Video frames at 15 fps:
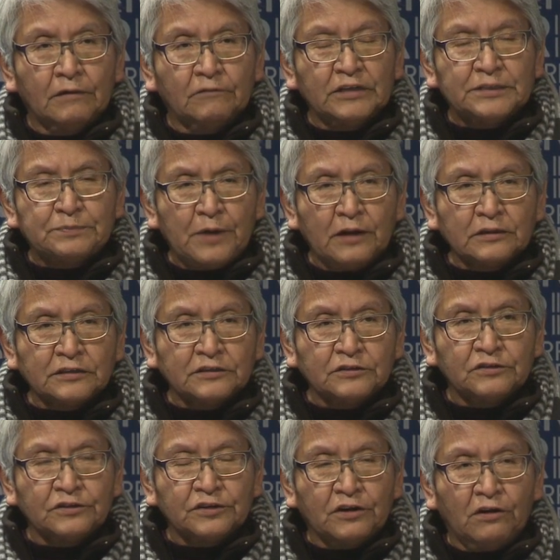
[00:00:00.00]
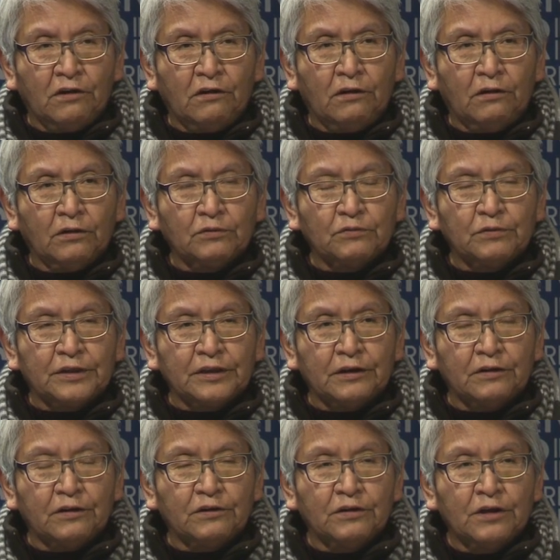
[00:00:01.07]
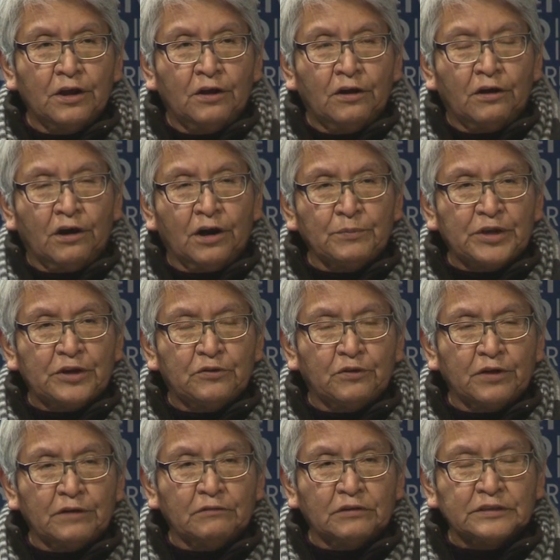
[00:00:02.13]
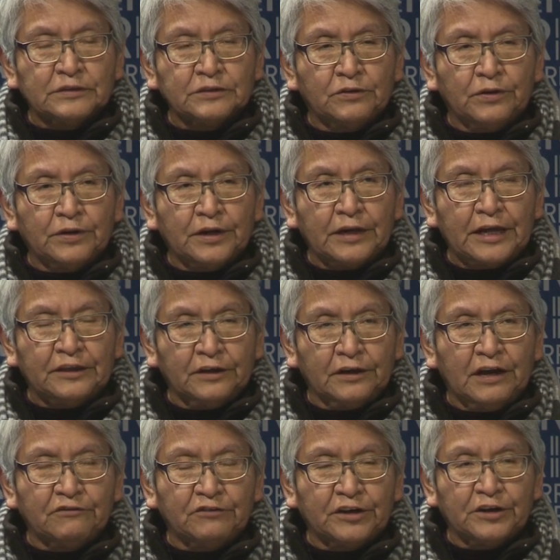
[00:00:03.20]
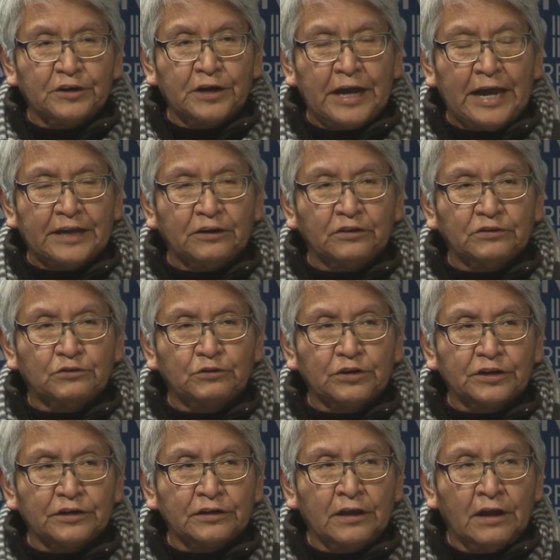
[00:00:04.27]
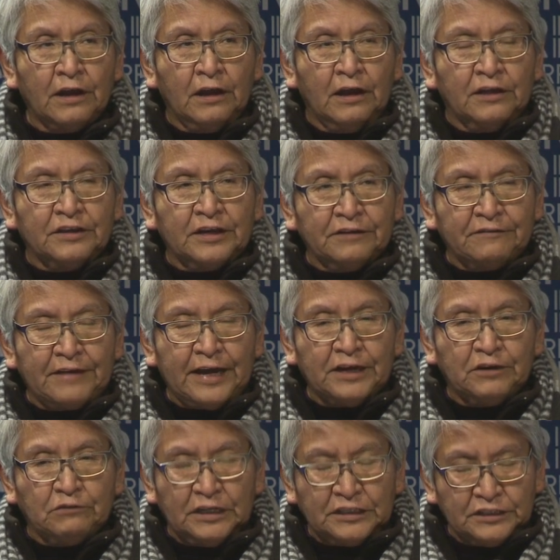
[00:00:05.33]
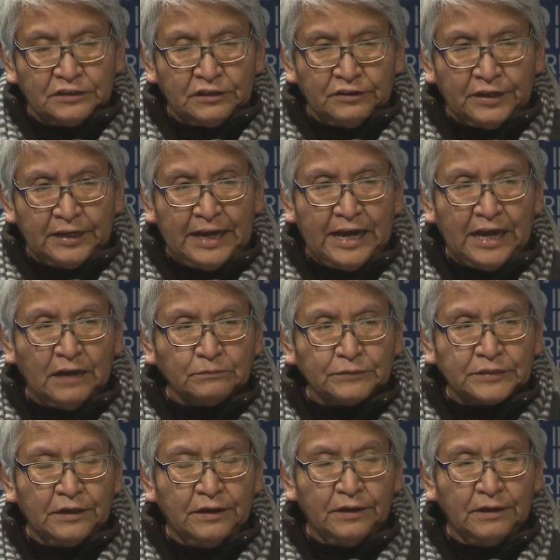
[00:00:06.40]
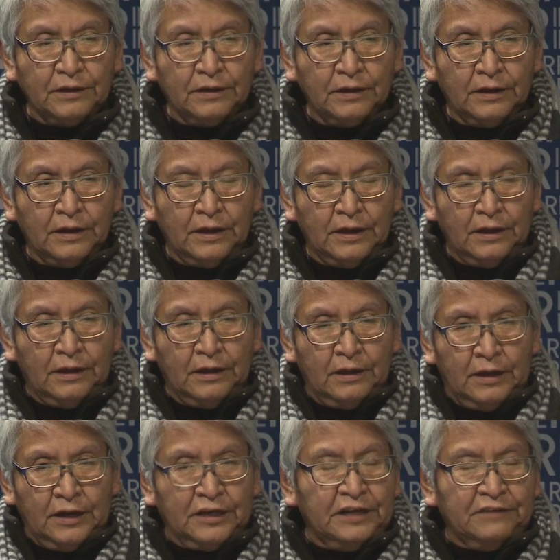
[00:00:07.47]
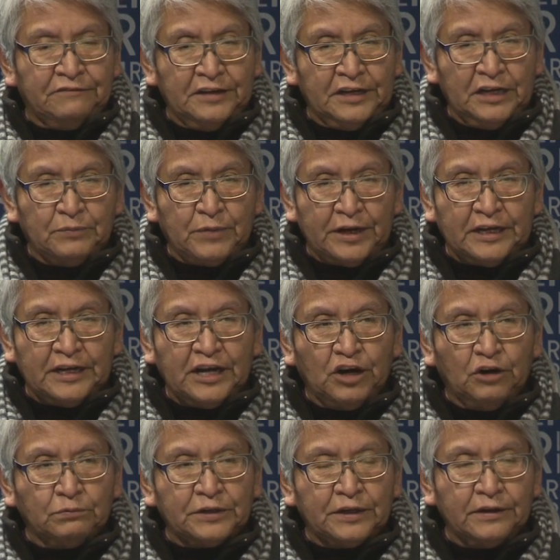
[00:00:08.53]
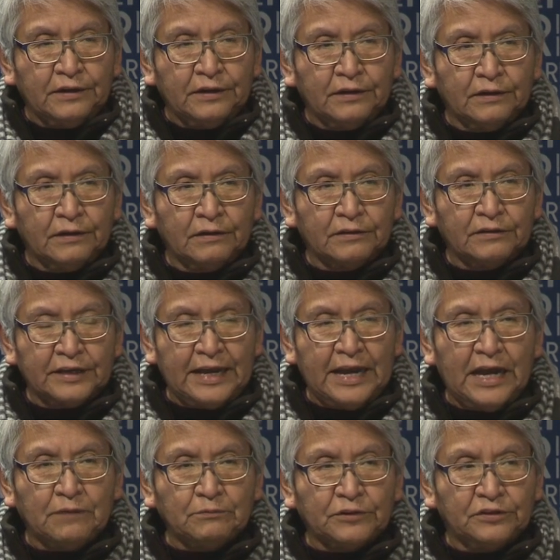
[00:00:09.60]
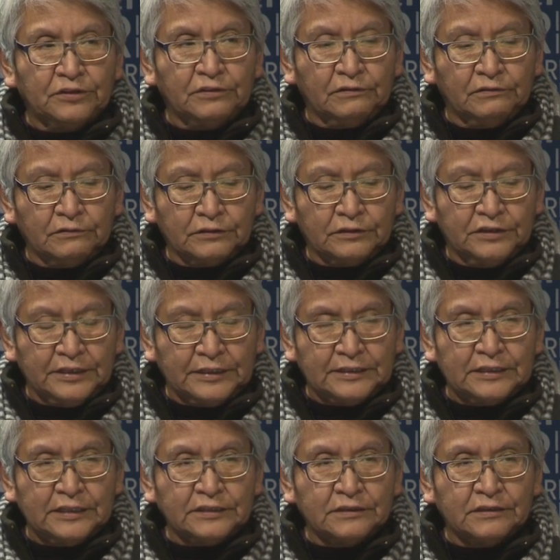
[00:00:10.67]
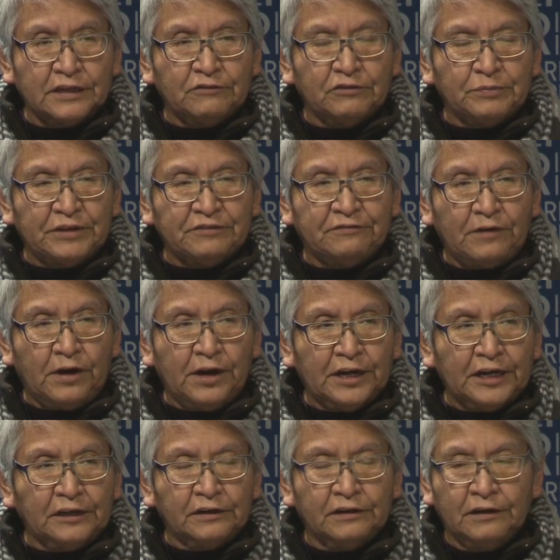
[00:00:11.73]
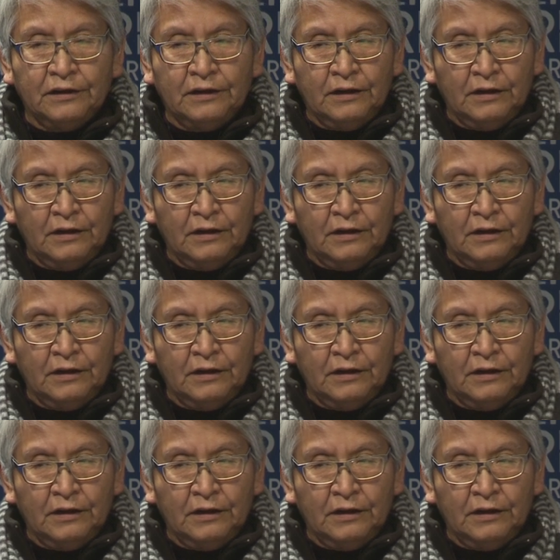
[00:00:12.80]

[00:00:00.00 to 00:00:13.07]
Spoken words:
response to the call when the Army Corps was going and the governor had ordered the evacuation of the camps. And if anybody helped the camp to exist, they would be fined